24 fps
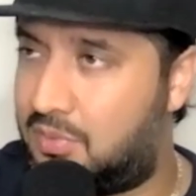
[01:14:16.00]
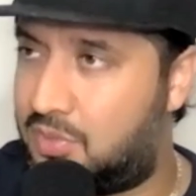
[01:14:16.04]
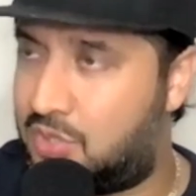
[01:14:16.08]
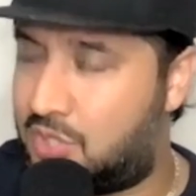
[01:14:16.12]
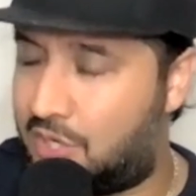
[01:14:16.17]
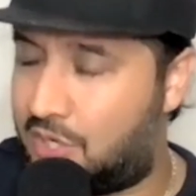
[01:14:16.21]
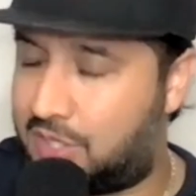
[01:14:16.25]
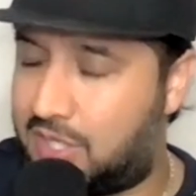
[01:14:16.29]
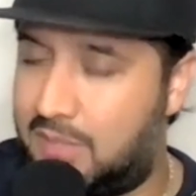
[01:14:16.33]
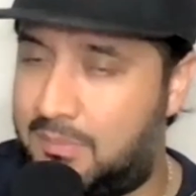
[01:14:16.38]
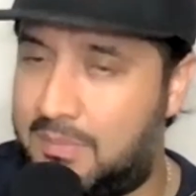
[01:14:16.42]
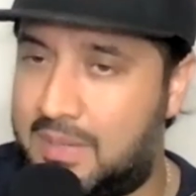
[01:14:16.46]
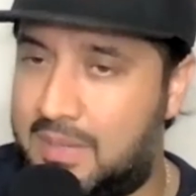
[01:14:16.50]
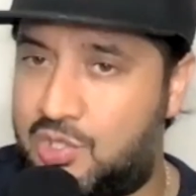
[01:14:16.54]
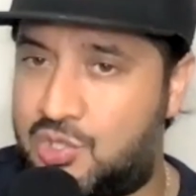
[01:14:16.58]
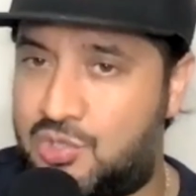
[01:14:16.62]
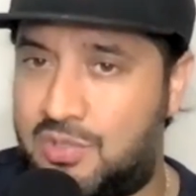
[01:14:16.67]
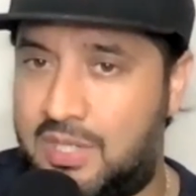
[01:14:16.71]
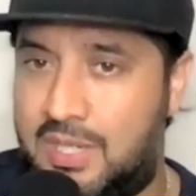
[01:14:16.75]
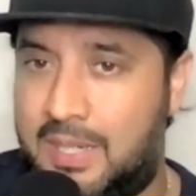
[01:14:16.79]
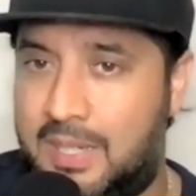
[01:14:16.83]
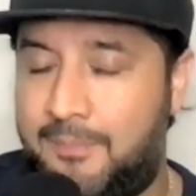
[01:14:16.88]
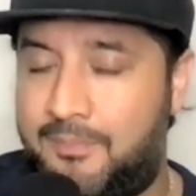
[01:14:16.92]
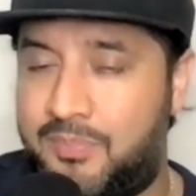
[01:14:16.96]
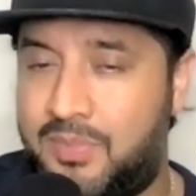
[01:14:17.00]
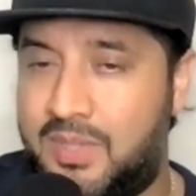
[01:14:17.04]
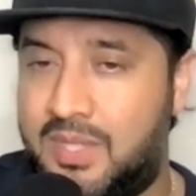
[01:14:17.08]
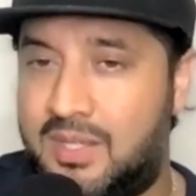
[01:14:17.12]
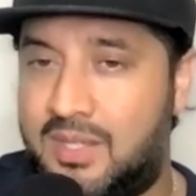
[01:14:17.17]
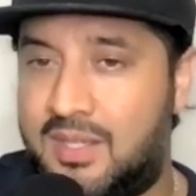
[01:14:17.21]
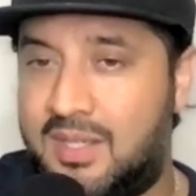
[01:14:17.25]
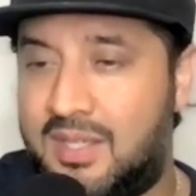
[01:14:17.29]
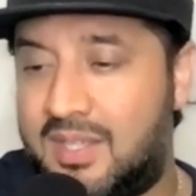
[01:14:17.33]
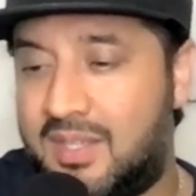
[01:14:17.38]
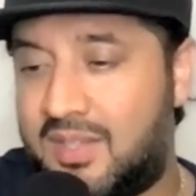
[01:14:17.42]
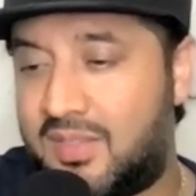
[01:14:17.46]
documentary,
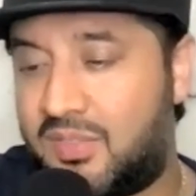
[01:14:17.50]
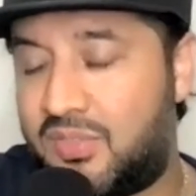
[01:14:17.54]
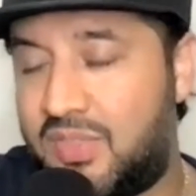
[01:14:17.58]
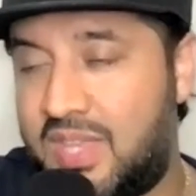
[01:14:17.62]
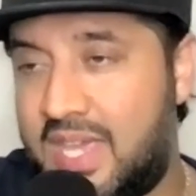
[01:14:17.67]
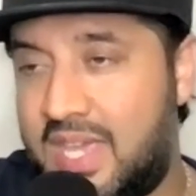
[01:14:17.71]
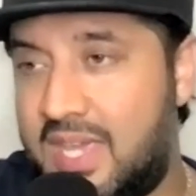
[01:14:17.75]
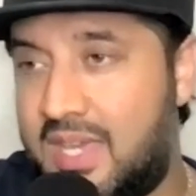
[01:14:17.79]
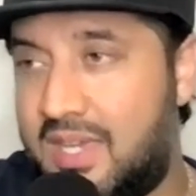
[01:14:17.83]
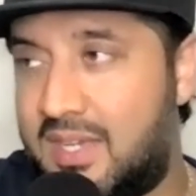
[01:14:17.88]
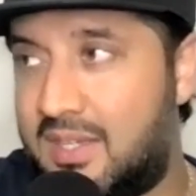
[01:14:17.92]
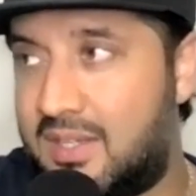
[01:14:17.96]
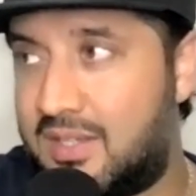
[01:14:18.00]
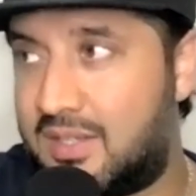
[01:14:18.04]
the